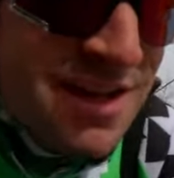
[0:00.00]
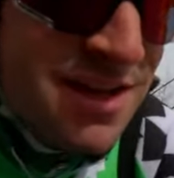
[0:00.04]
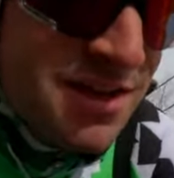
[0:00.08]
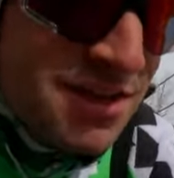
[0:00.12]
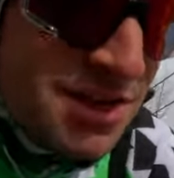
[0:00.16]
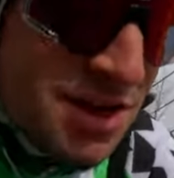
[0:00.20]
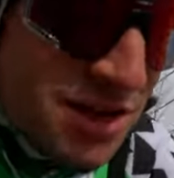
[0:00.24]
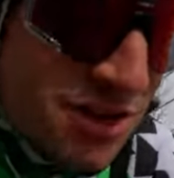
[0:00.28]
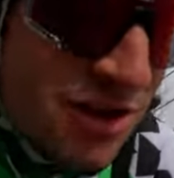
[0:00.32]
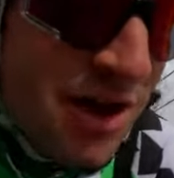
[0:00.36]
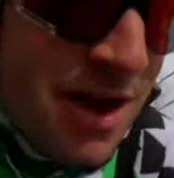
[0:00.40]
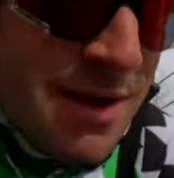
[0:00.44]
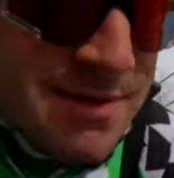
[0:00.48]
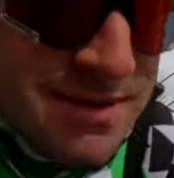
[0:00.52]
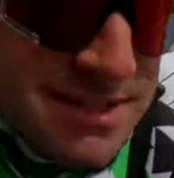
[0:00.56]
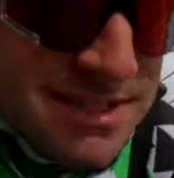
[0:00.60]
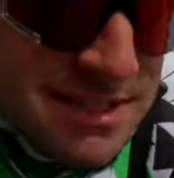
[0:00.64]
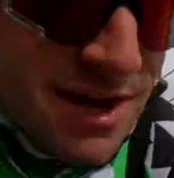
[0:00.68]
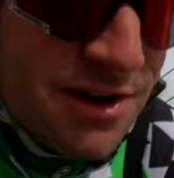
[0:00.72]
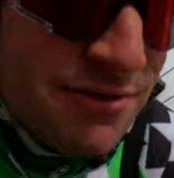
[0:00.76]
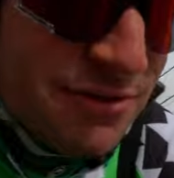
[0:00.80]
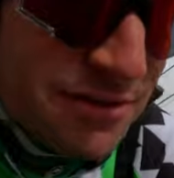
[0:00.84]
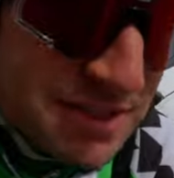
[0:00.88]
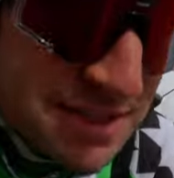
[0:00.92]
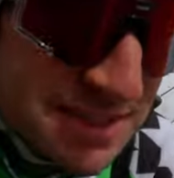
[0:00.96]
the climb
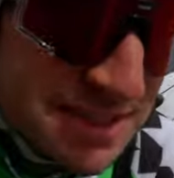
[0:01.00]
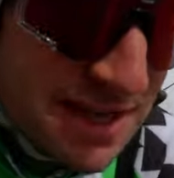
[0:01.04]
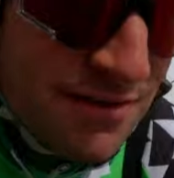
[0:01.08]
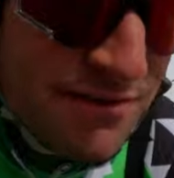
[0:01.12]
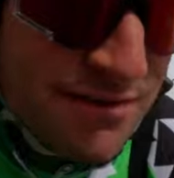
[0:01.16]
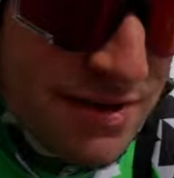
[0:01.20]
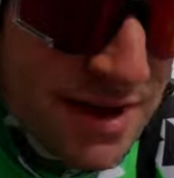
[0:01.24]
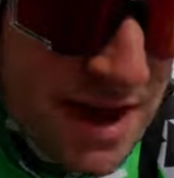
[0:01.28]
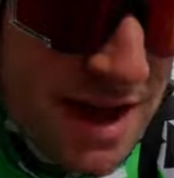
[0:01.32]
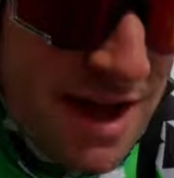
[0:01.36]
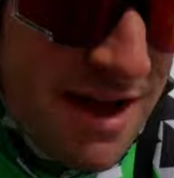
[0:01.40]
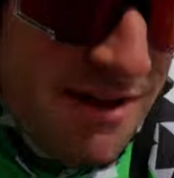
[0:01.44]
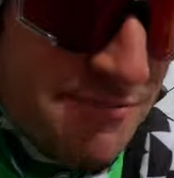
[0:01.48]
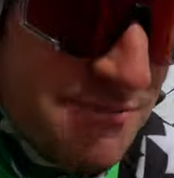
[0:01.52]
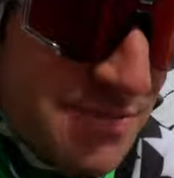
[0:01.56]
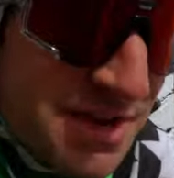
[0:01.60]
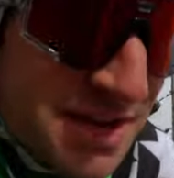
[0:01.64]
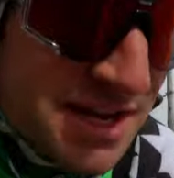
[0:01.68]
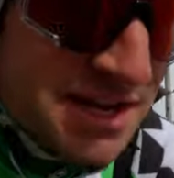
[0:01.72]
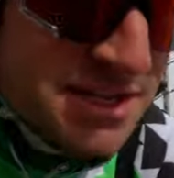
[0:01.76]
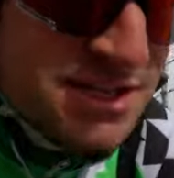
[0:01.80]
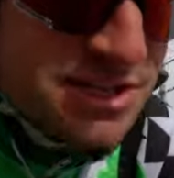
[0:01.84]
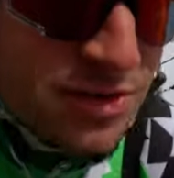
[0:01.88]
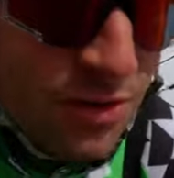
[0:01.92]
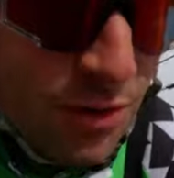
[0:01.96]
itself was 7.5
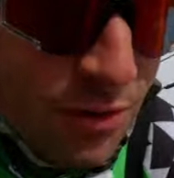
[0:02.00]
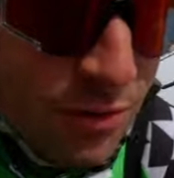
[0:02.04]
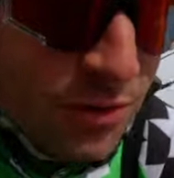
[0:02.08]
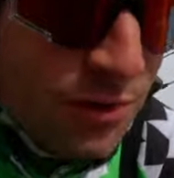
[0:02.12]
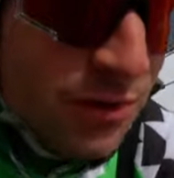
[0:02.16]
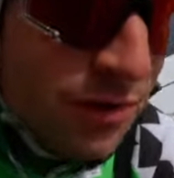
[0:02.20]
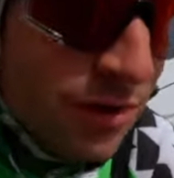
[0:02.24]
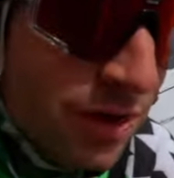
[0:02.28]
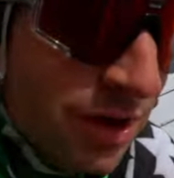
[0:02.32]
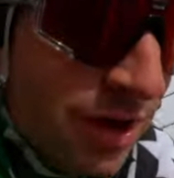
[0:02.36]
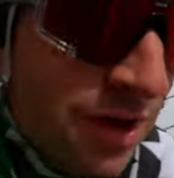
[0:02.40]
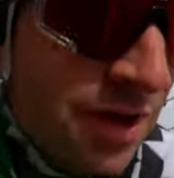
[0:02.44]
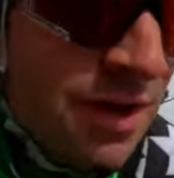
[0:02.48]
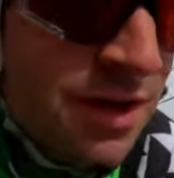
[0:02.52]
minutes total.